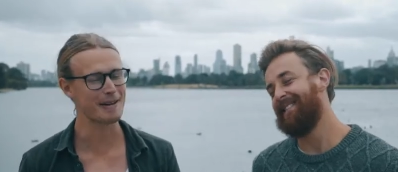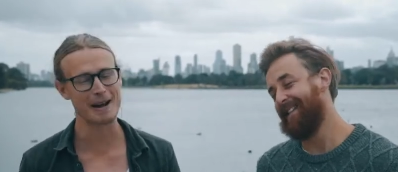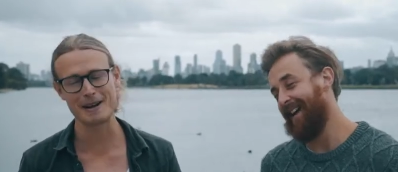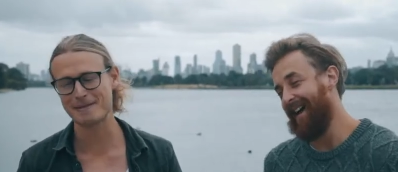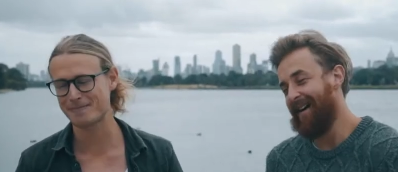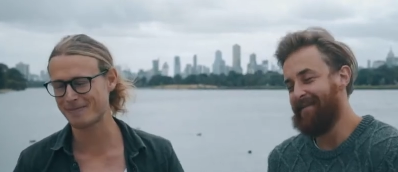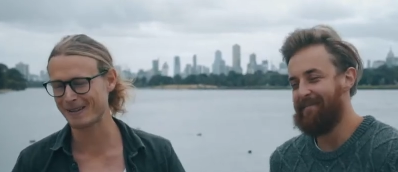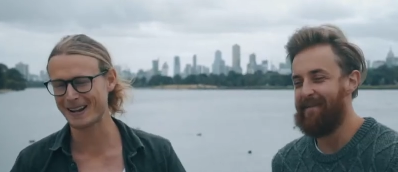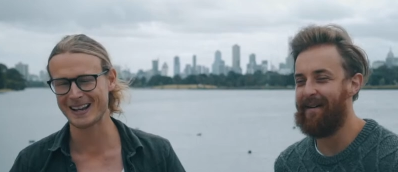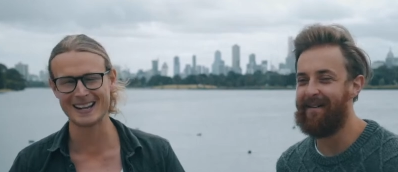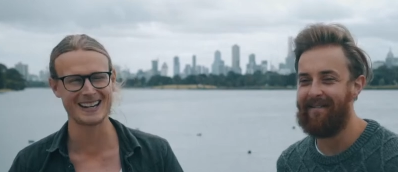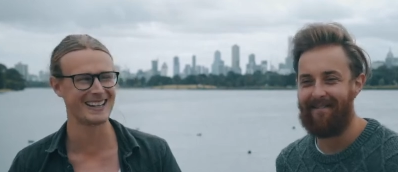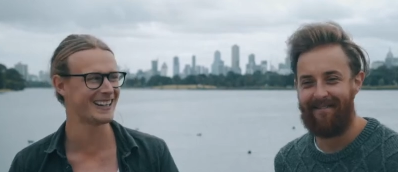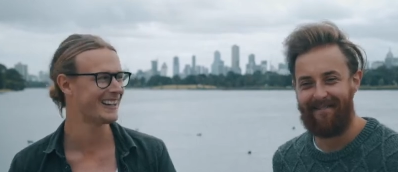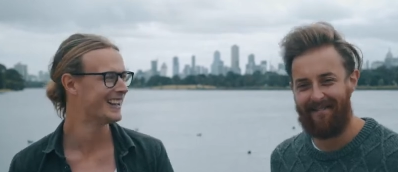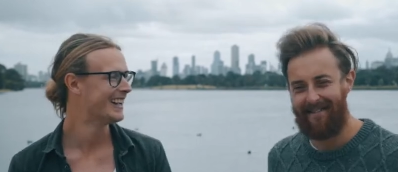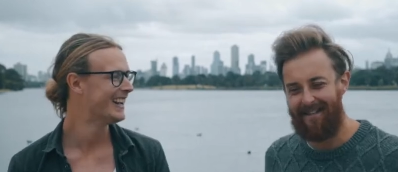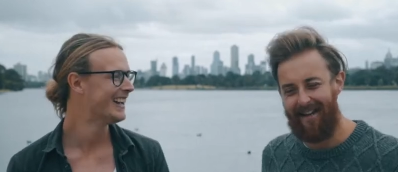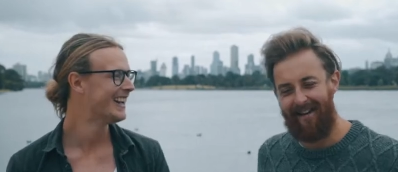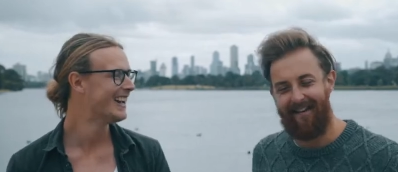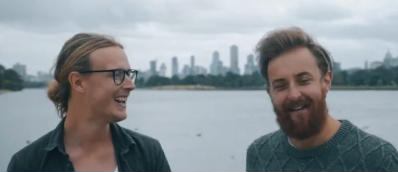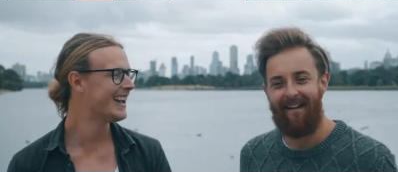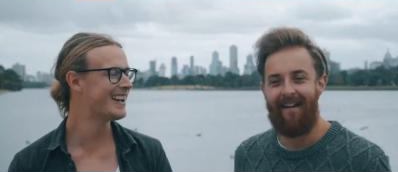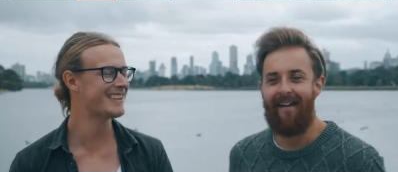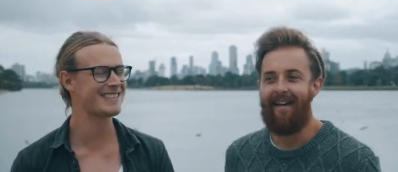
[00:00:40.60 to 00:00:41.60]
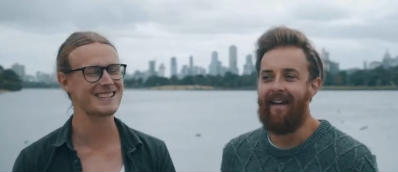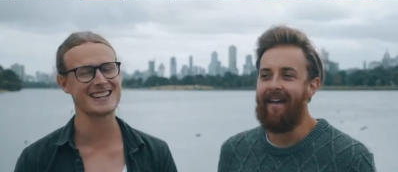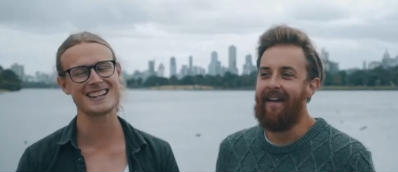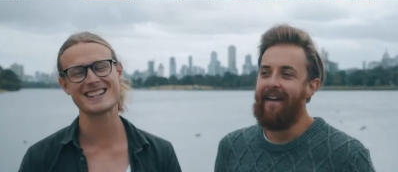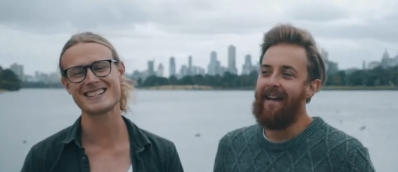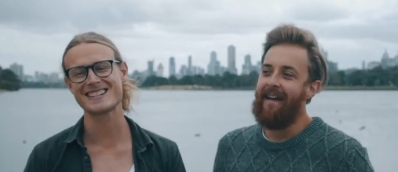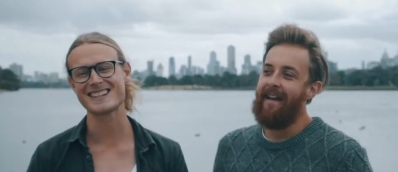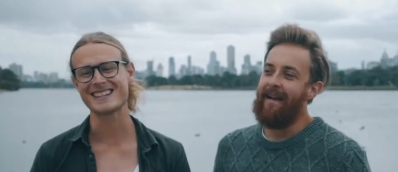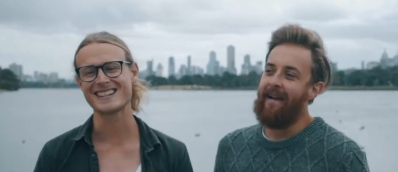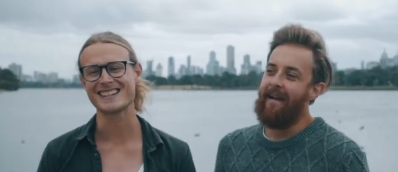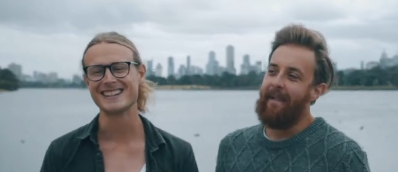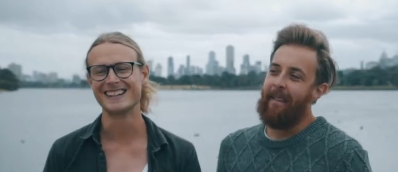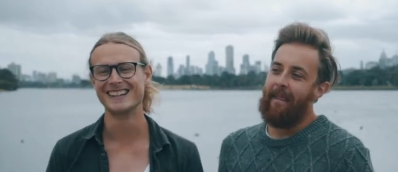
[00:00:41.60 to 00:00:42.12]
Speaker 1: by yeah. plane. It's
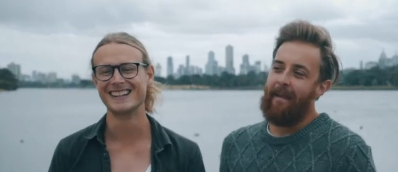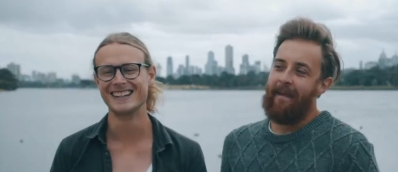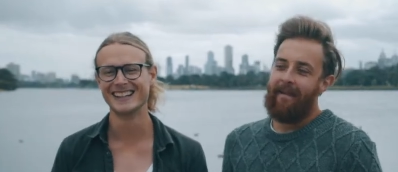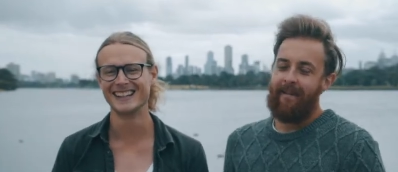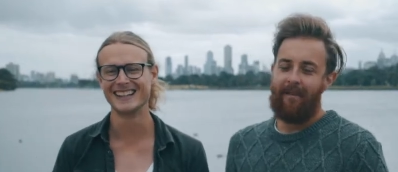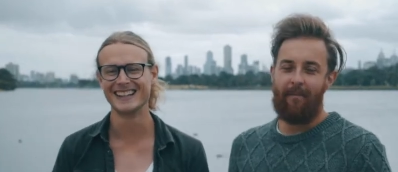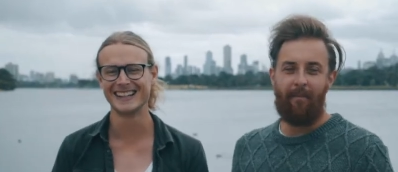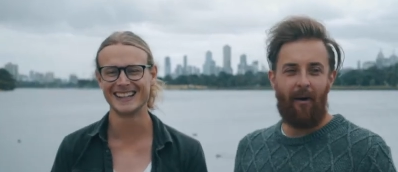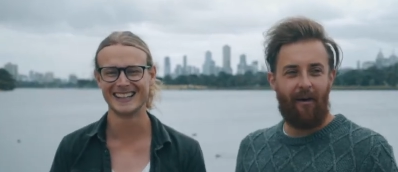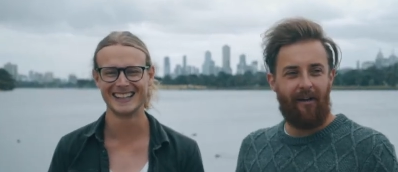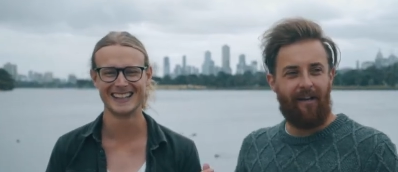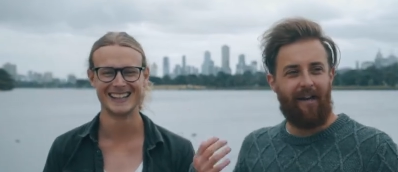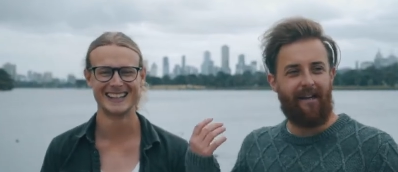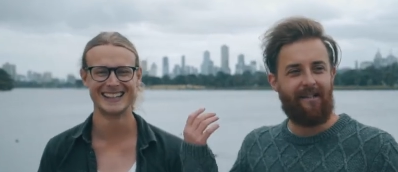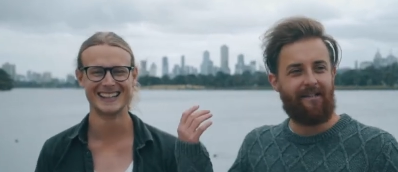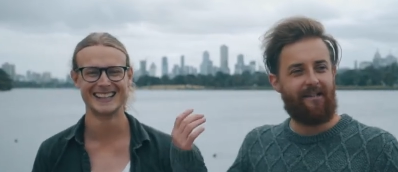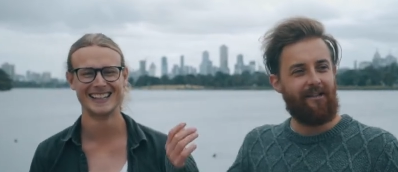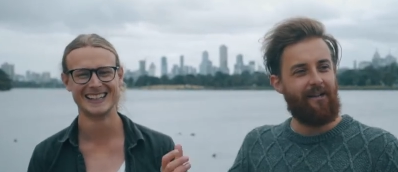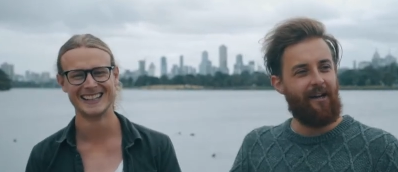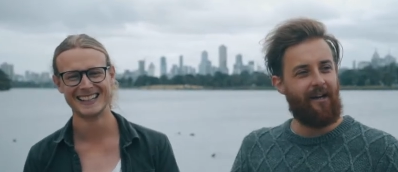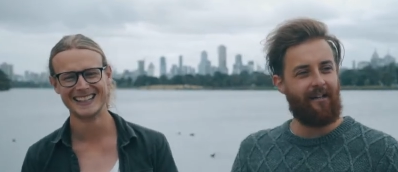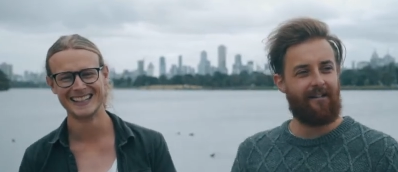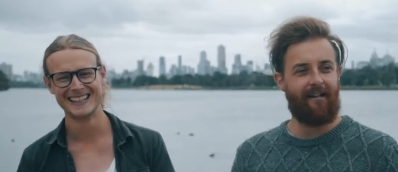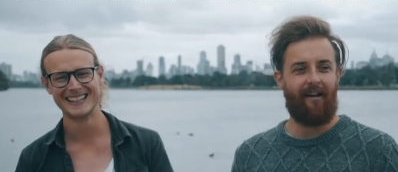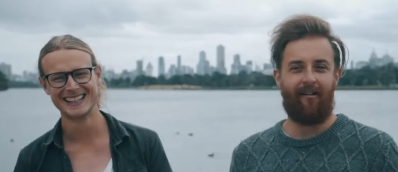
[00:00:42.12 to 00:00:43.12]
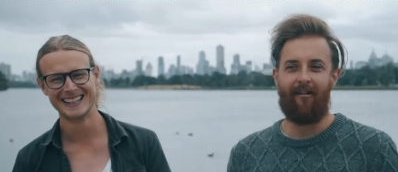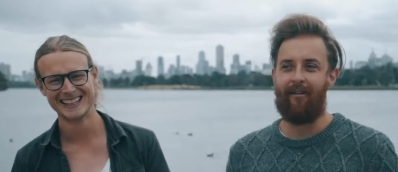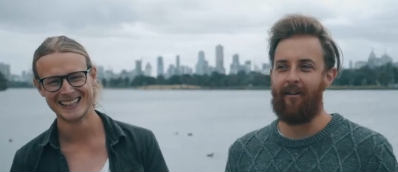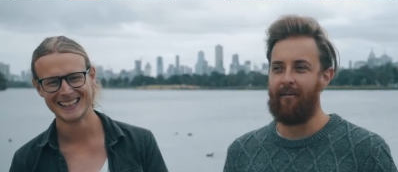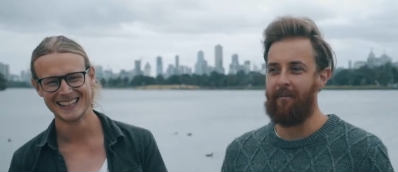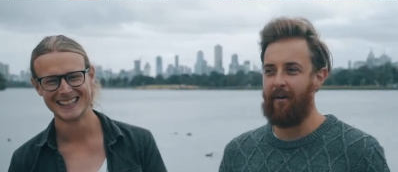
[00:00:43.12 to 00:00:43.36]
easy. The more you get to know Darryl,